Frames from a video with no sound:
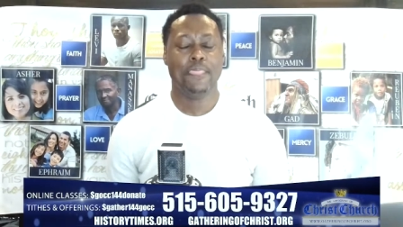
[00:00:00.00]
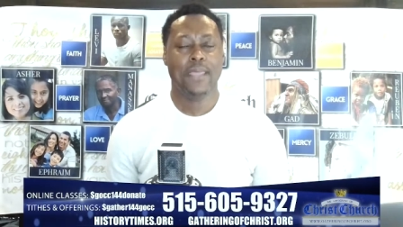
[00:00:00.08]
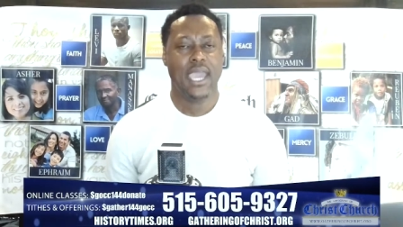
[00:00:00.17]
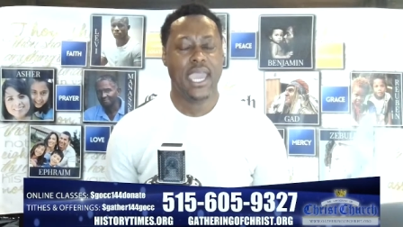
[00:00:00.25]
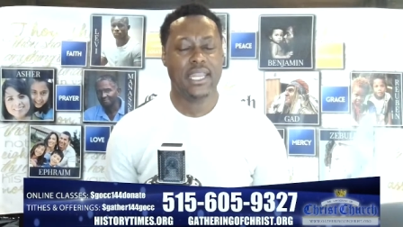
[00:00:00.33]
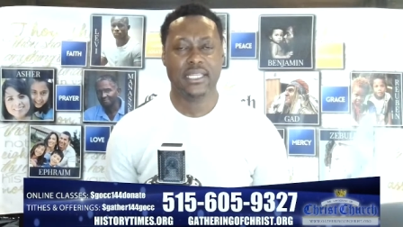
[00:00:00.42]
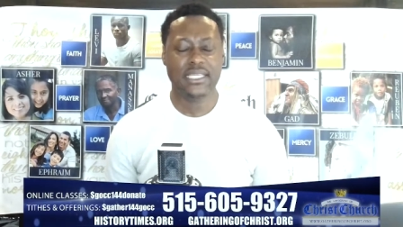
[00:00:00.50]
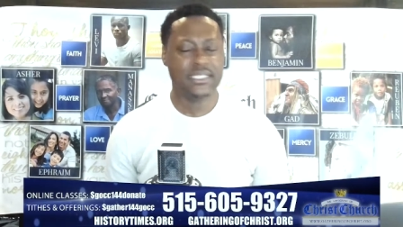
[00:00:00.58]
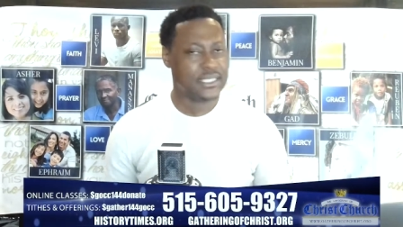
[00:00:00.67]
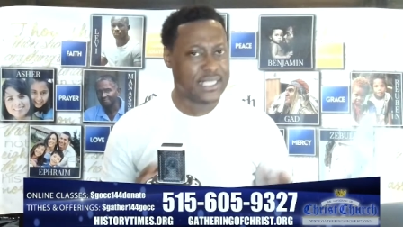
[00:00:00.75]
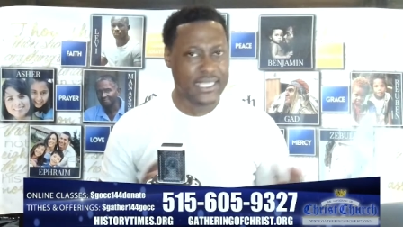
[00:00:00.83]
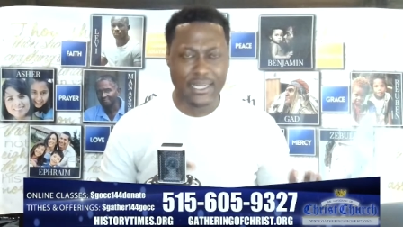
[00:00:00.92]
and it le-
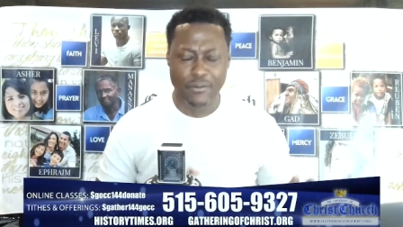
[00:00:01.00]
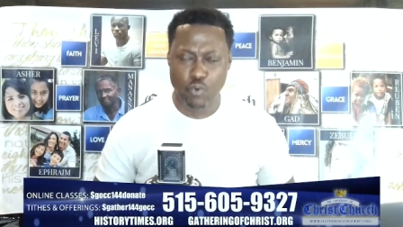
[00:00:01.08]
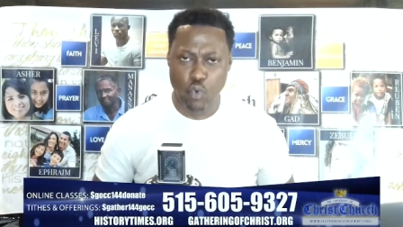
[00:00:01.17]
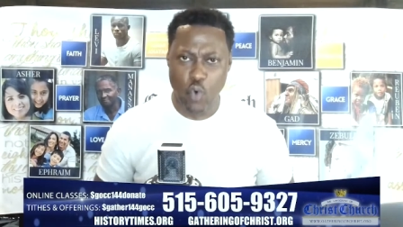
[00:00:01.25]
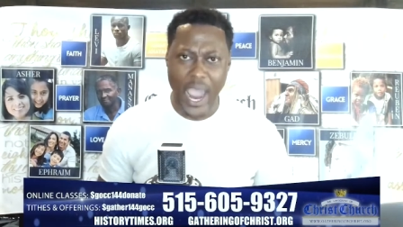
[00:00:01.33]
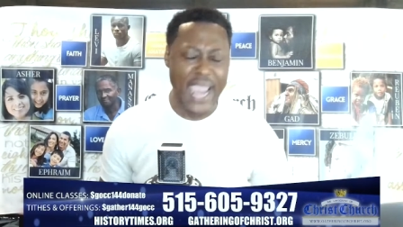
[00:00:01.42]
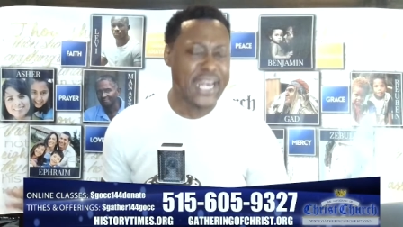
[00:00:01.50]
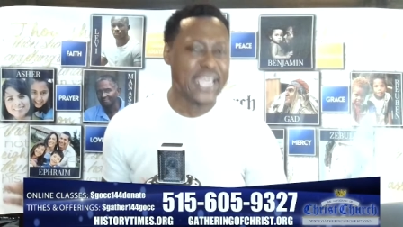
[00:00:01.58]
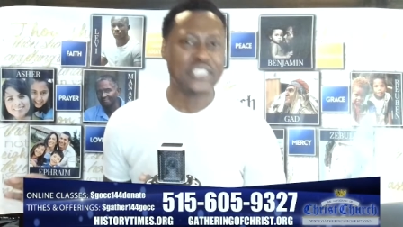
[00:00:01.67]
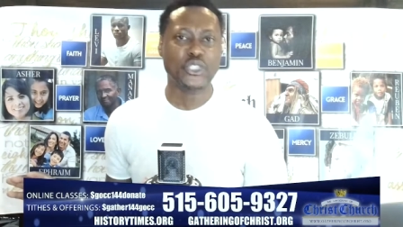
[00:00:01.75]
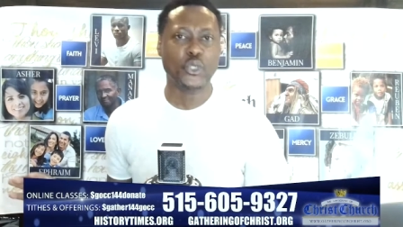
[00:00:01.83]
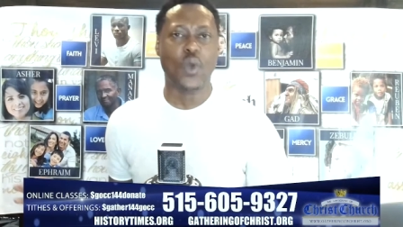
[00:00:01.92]
is leading right
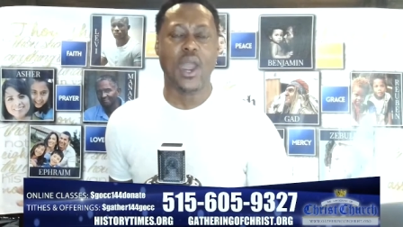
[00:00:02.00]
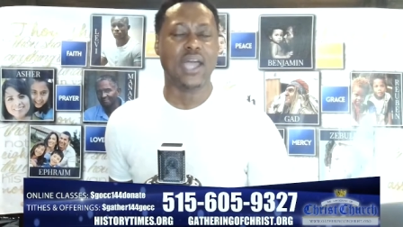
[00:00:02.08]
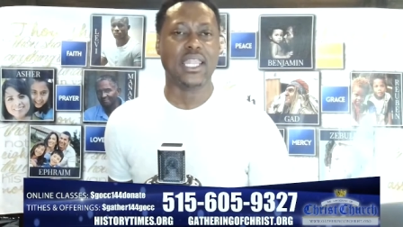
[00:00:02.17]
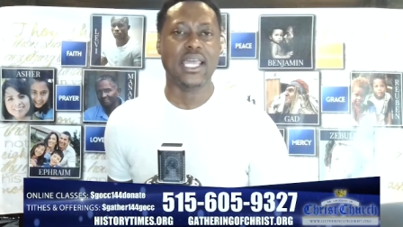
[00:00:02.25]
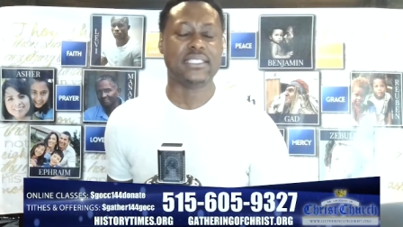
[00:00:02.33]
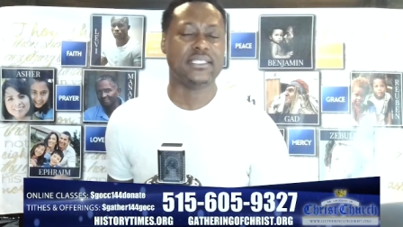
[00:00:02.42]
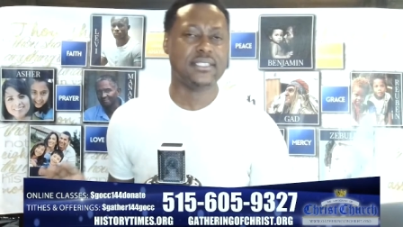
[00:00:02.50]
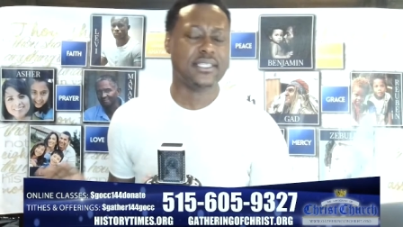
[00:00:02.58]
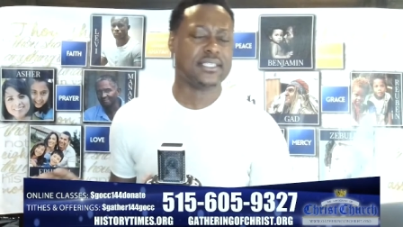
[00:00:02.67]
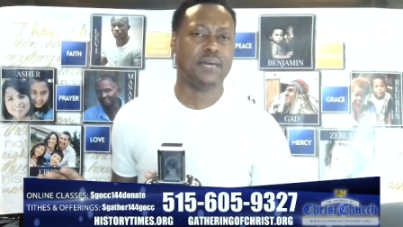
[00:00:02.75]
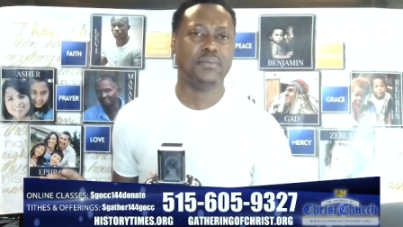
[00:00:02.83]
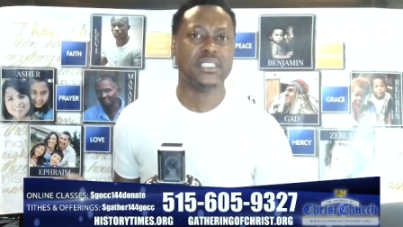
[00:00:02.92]
into our lessons this
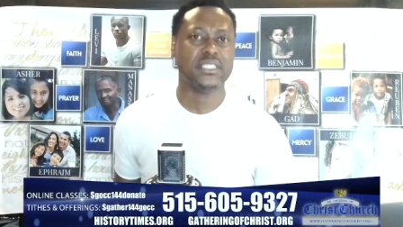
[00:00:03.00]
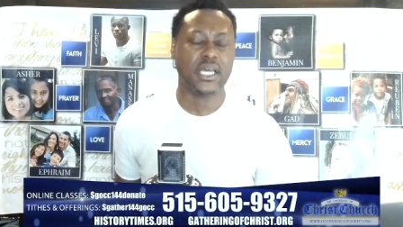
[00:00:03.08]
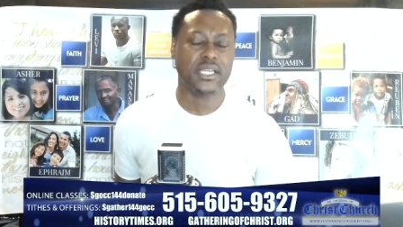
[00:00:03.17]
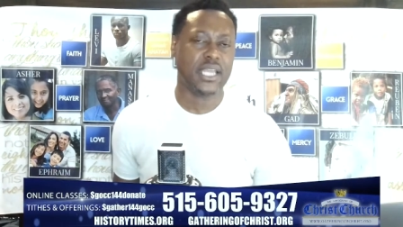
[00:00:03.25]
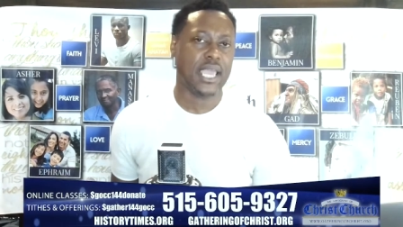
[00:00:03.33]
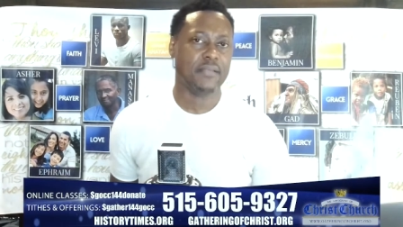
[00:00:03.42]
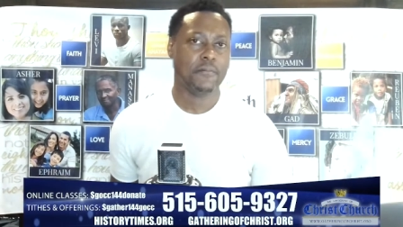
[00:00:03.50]
coming Sunday.